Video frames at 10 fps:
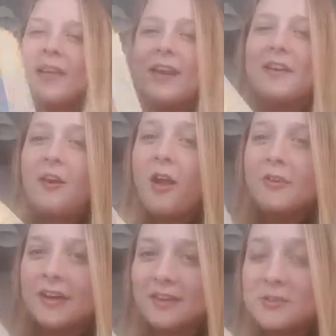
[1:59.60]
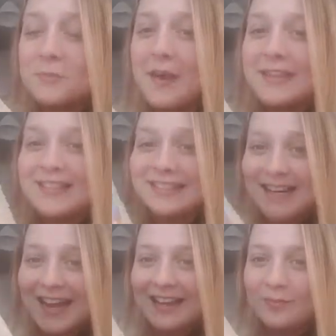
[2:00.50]
thinking if I read 100 pages a
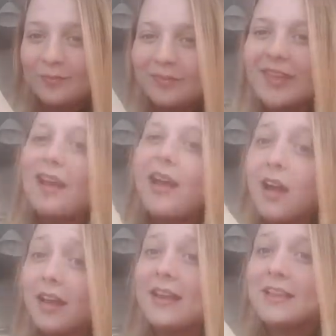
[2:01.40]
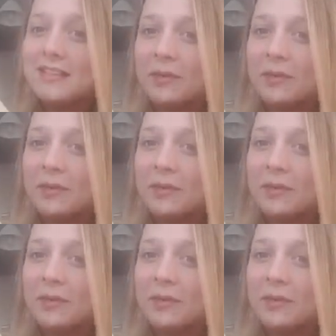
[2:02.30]
day, I'd get this